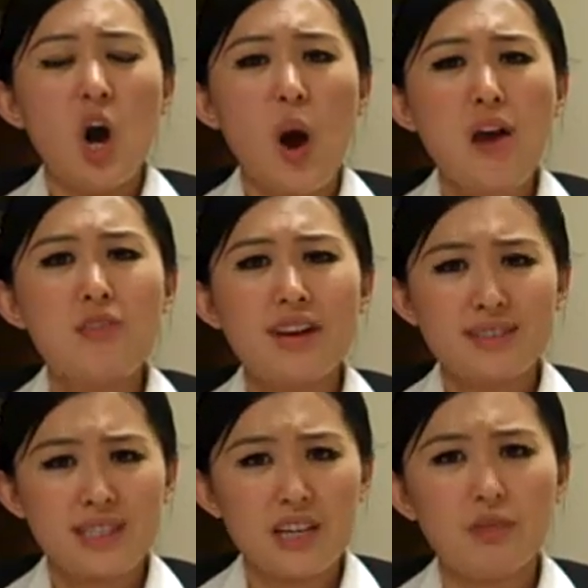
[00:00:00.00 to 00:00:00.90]
However,
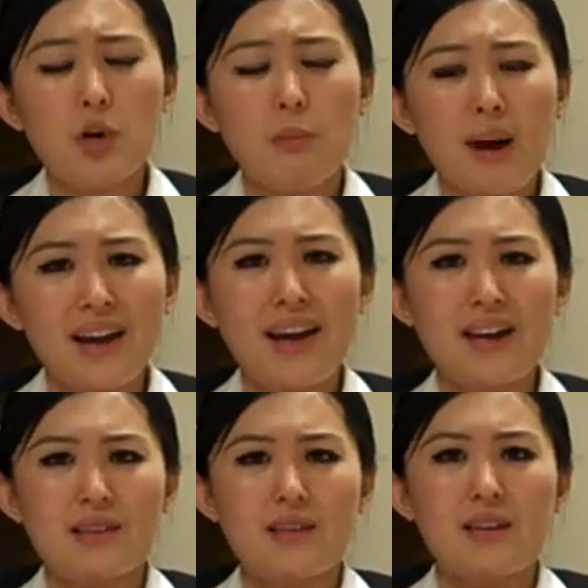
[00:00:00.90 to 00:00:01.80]
its derivative
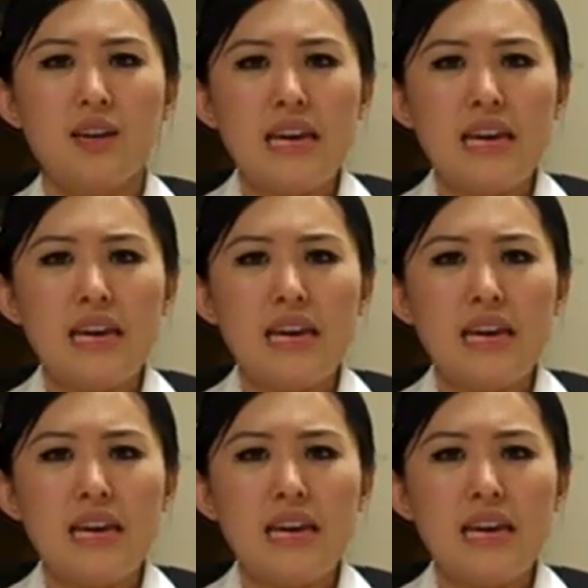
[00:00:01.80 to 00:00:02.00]
market